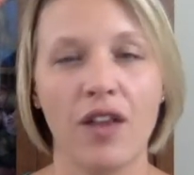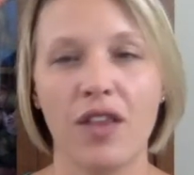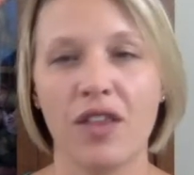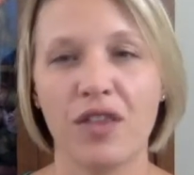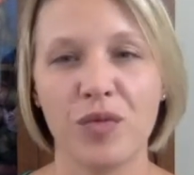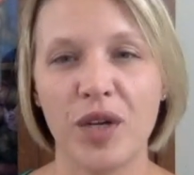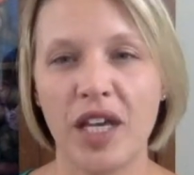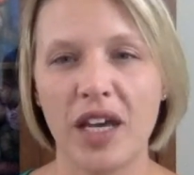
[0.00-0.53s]

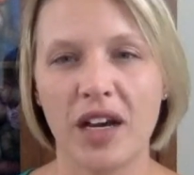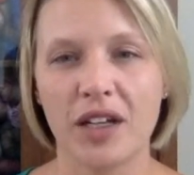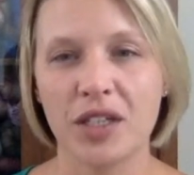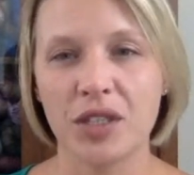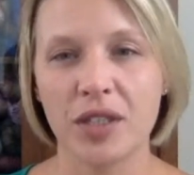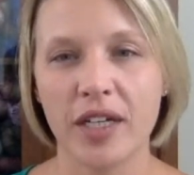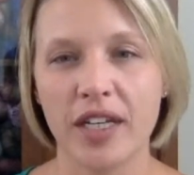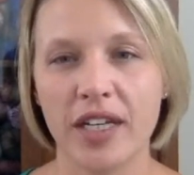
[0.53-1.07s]

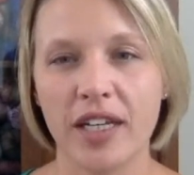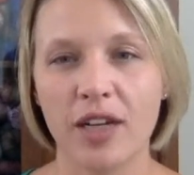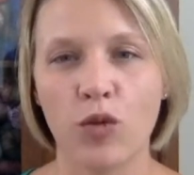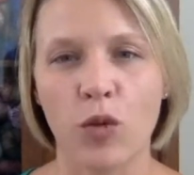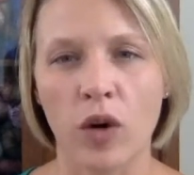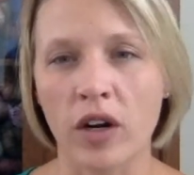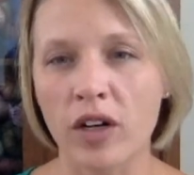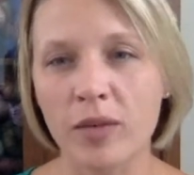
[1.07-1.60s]
300
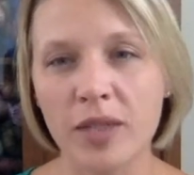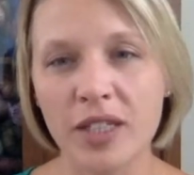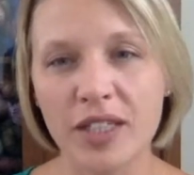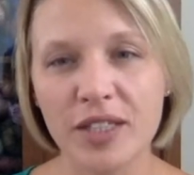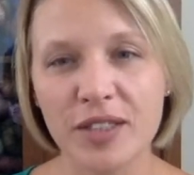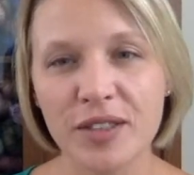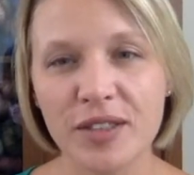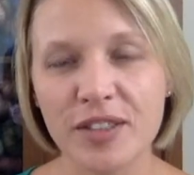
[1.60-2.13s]
water
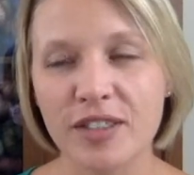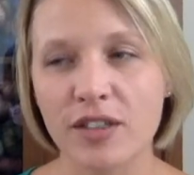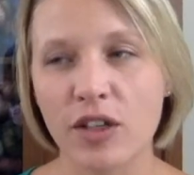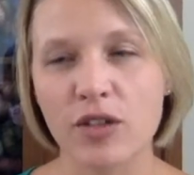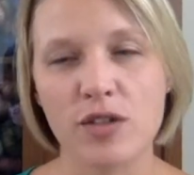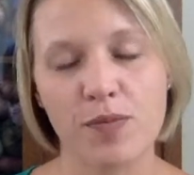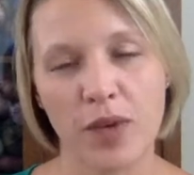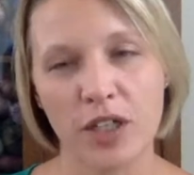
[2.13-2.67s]
balloons,
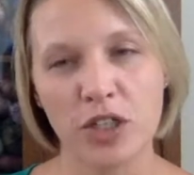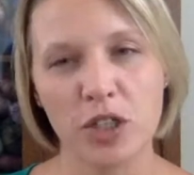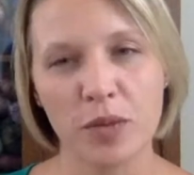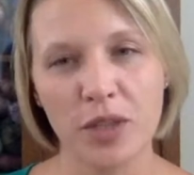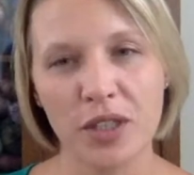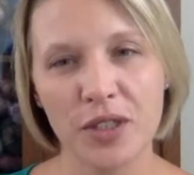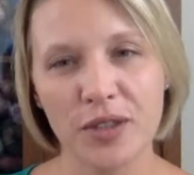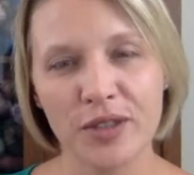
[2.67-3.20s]
those bunch of
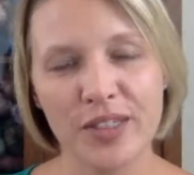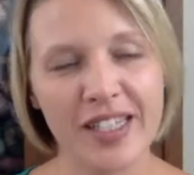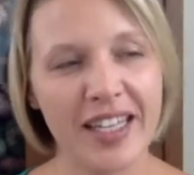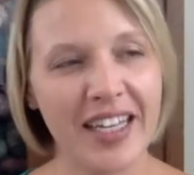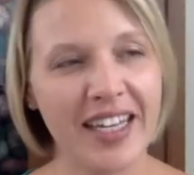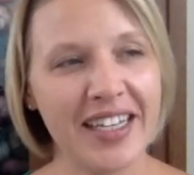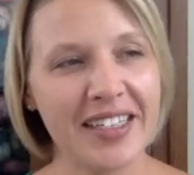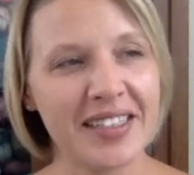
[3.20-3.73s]
balloons
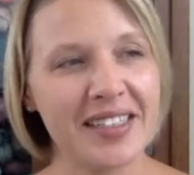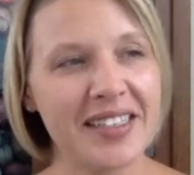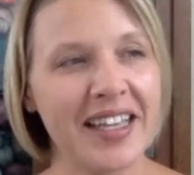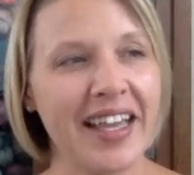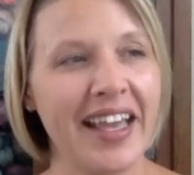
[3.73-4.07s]
things.